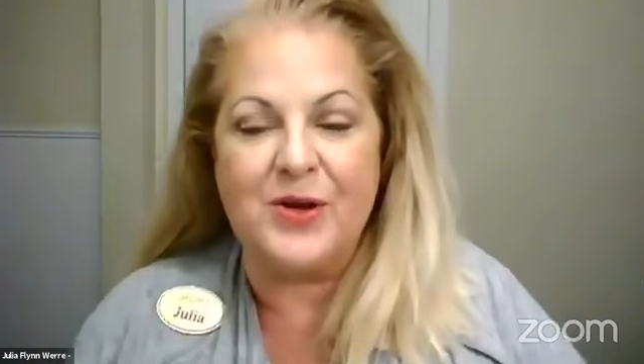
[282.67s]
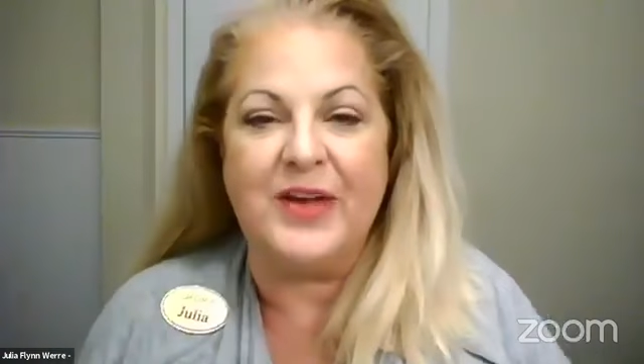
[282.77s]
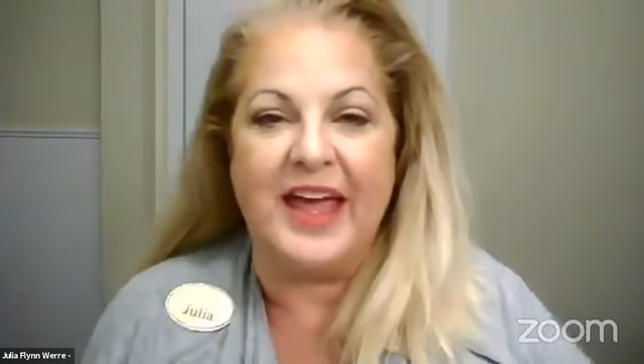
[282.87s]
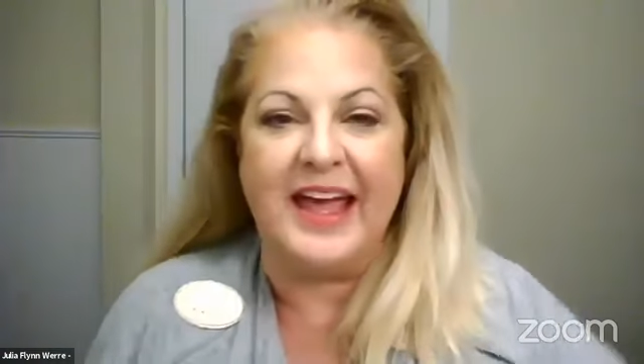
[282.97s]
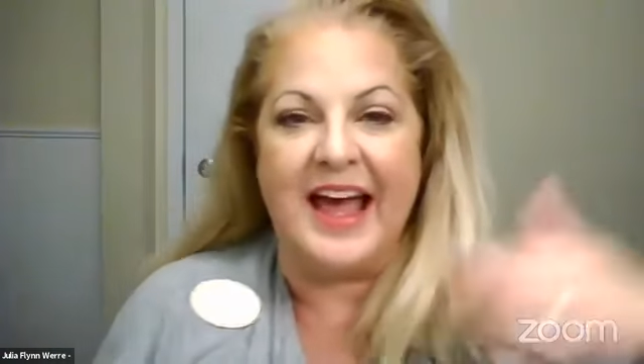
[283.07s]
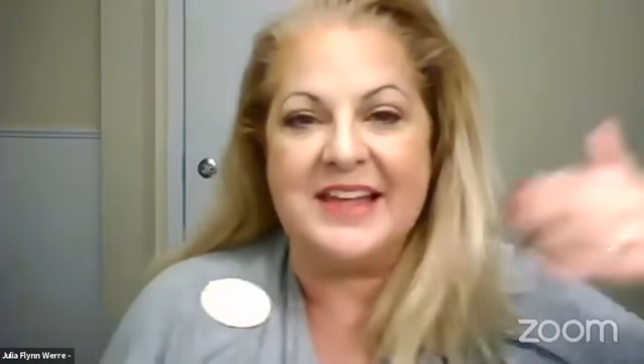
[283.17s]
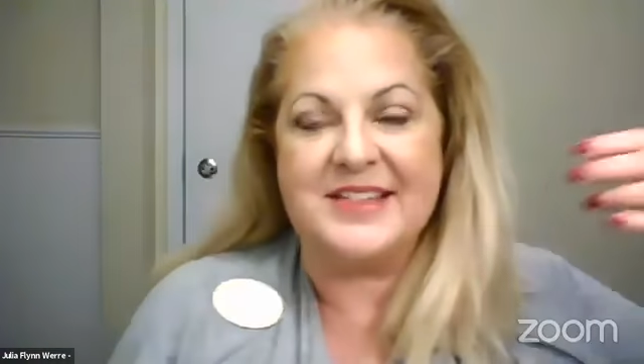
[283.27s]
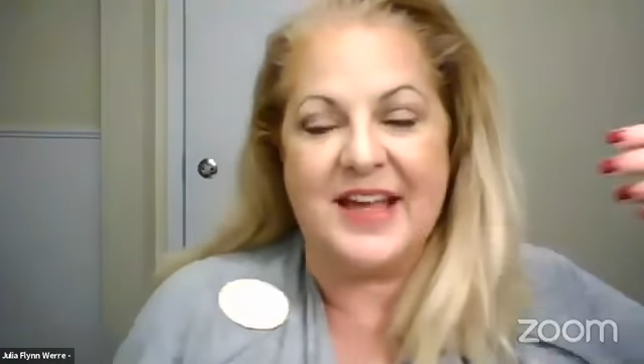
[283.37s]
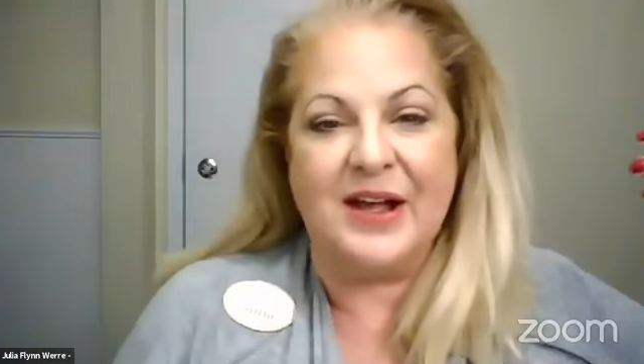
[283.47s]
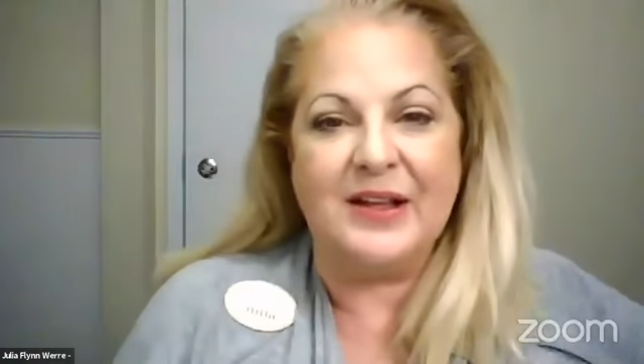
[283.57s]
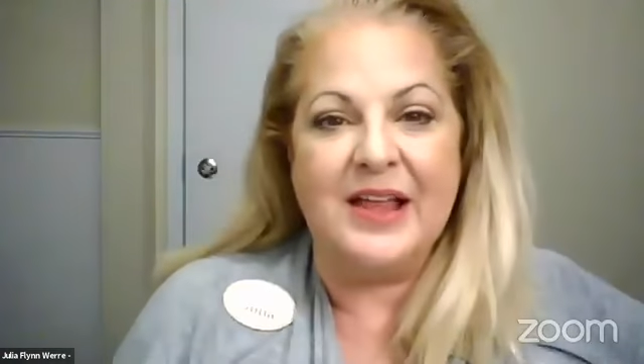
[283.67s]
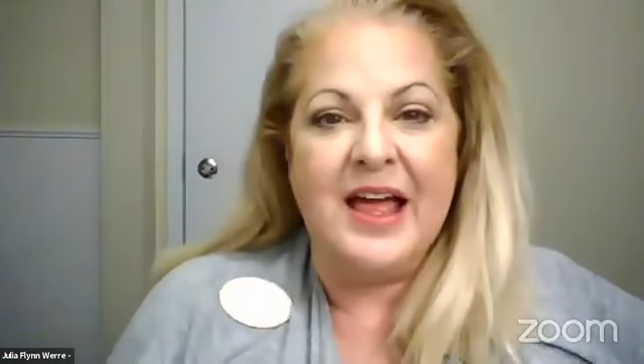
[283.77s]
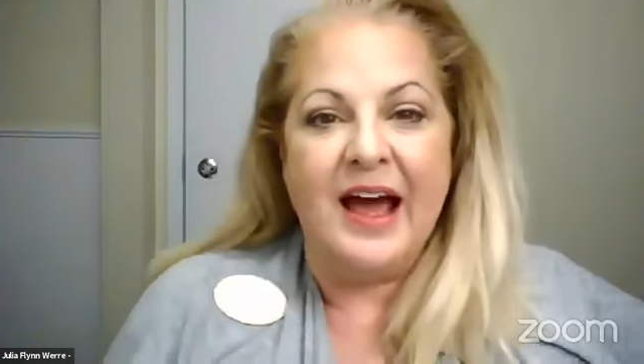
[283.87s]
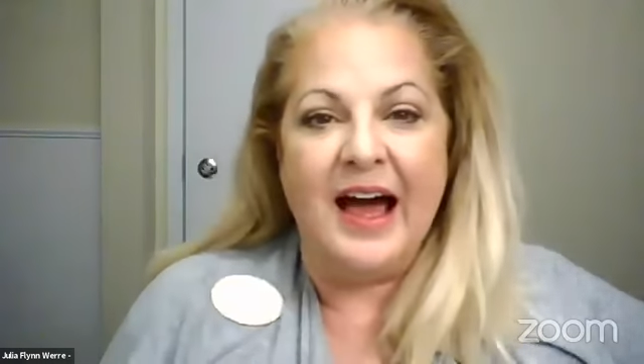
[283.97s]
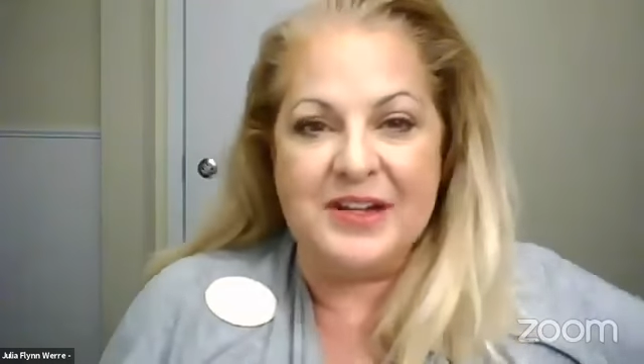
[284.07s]
Okay, I sell
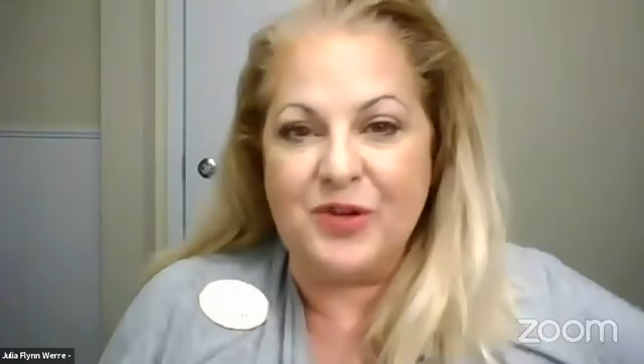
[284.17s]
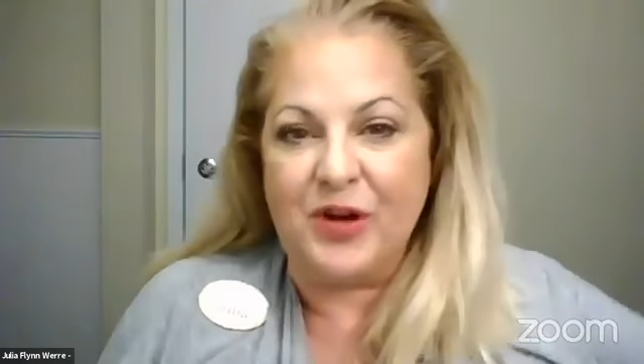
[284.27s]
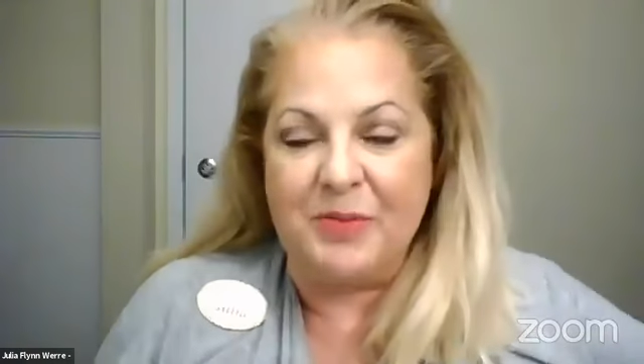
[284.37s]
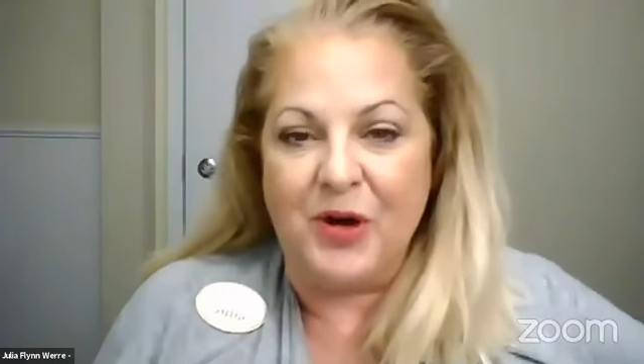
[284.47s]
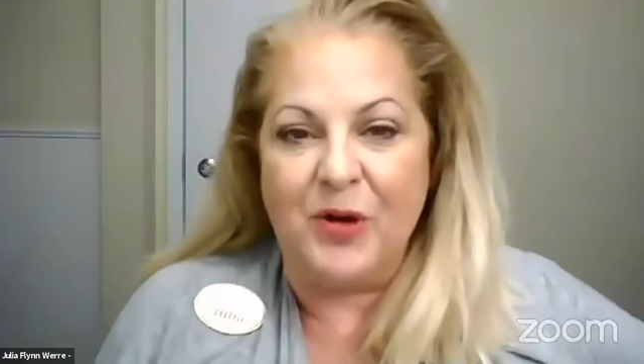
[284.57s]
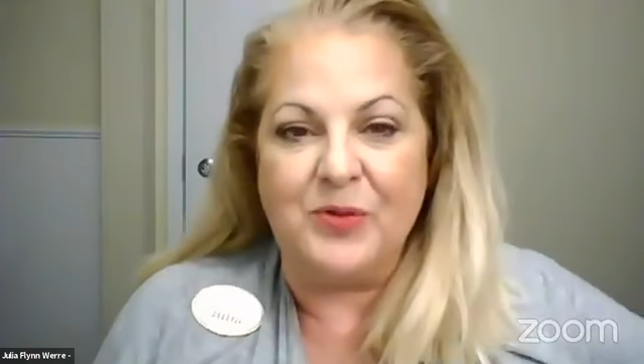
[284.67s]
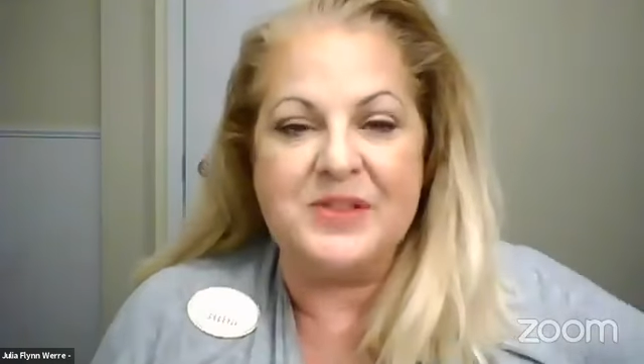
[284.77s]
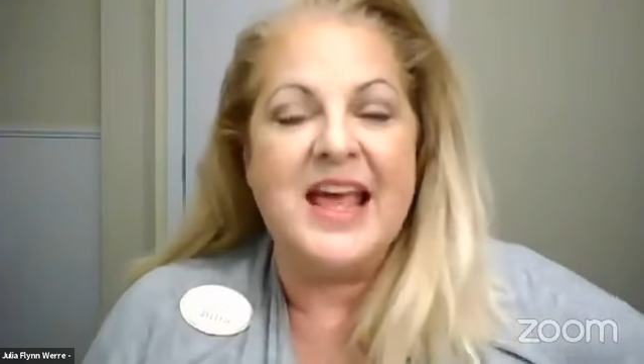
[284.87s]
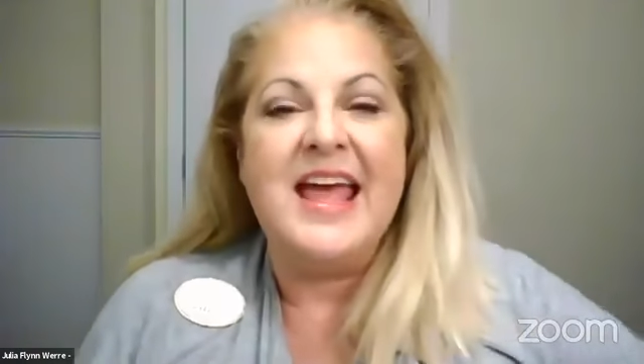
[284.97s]
ice cream cones.